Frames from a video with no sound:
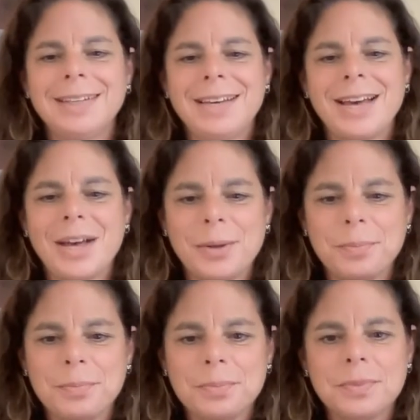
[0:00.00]

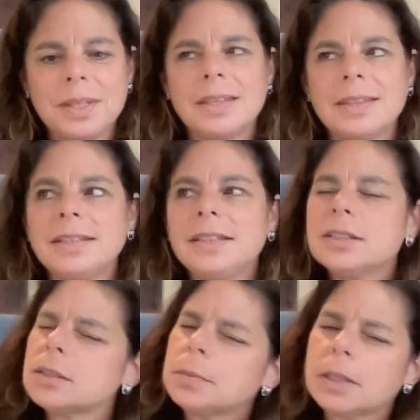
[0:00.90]
They
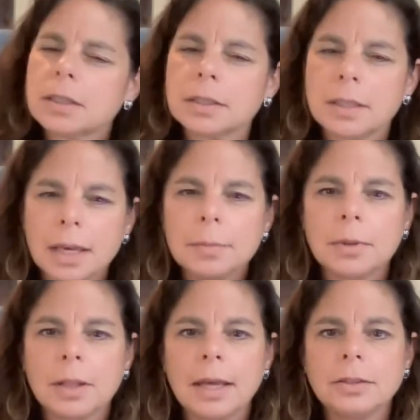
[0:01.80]
need to be at the
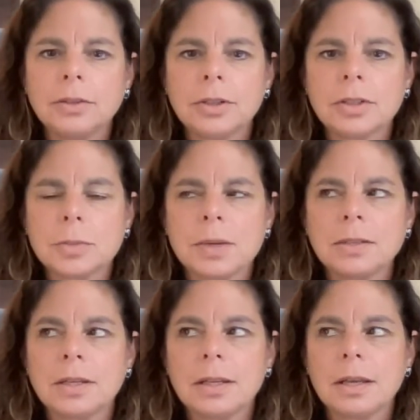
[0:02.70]
table, and you're going to
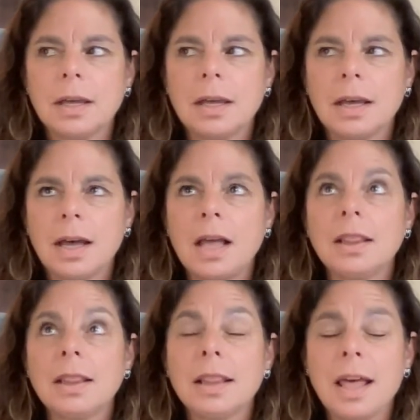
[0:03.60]
spend a
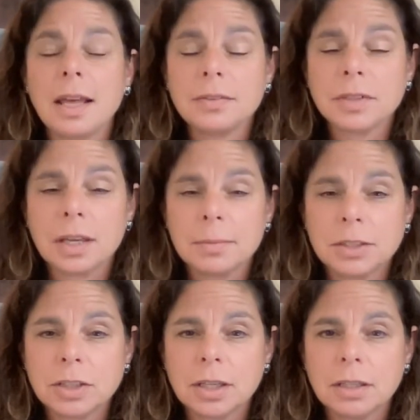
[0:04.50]
lot of time
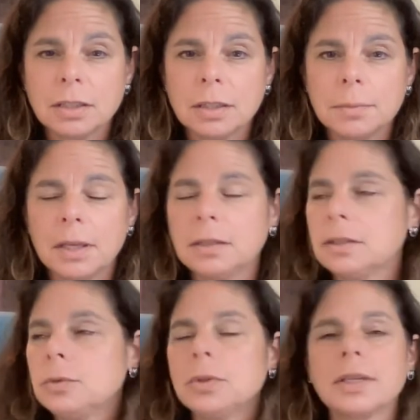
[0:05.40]
educating them,
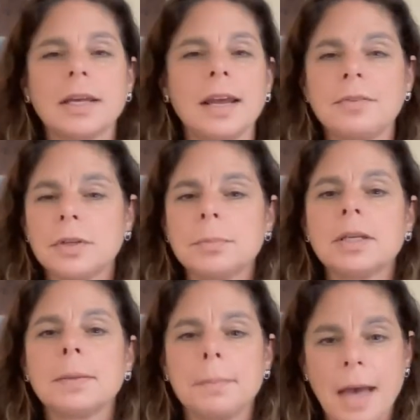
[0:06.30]
and you will get every
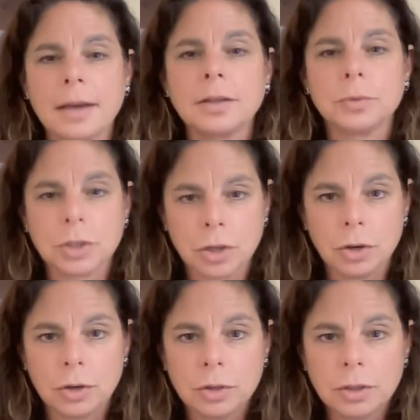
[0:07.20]
minute back in
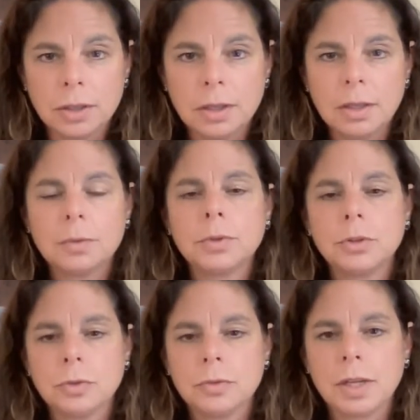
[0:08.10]
return when
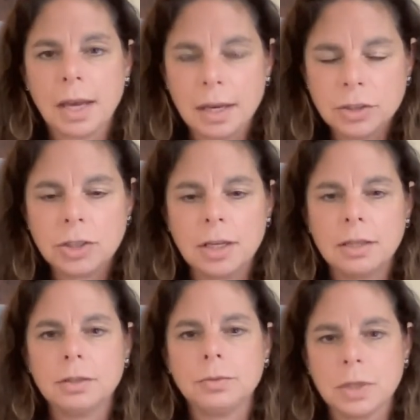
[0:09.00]
you have an
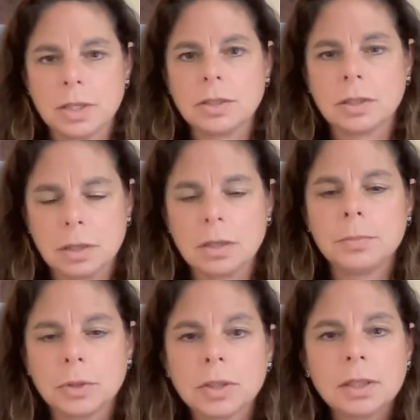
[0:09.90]
educated risk
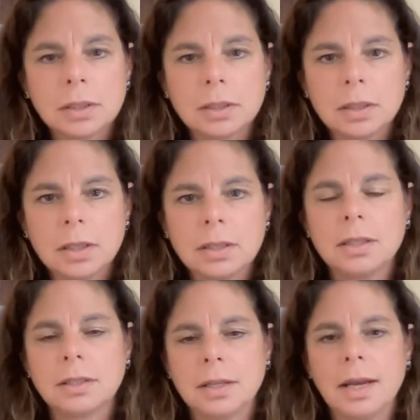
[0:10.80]
community
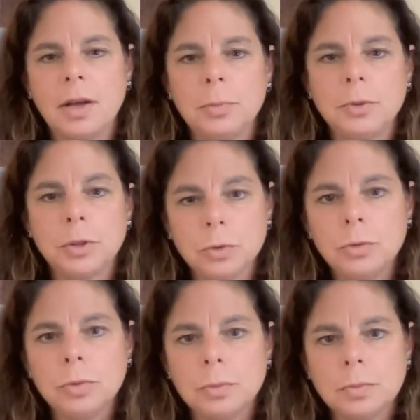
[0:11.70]
that can help
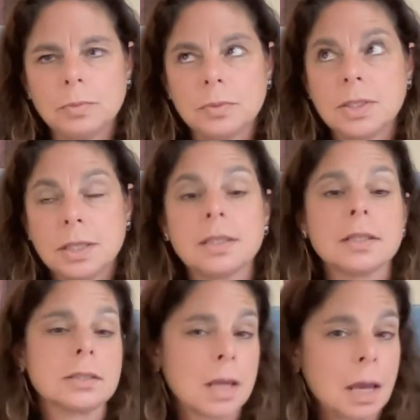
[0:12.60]
you see
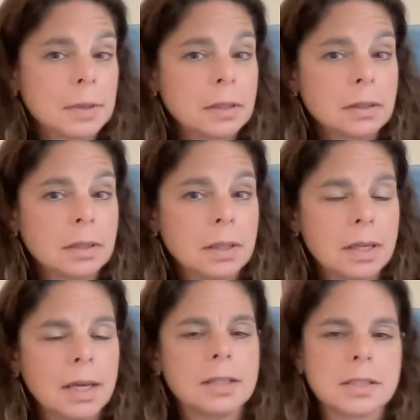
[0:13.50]
things coming
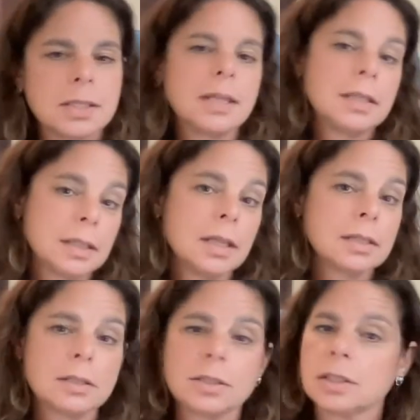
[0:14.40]
and stay
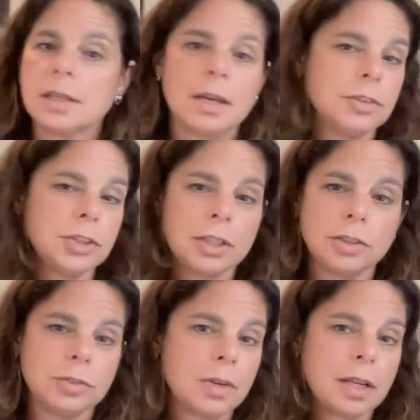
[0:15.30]
connected to the
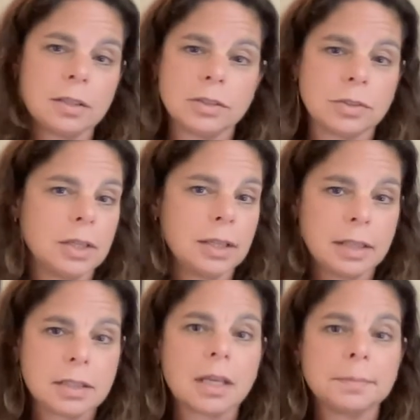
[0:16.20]
ever-changing regulatory
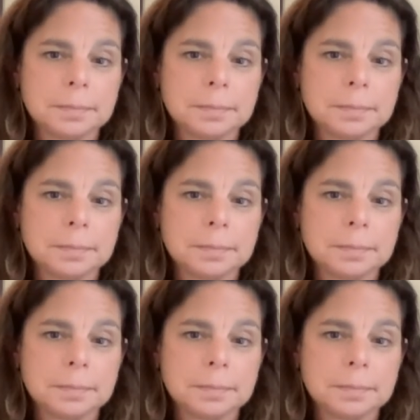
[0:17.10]
landscape.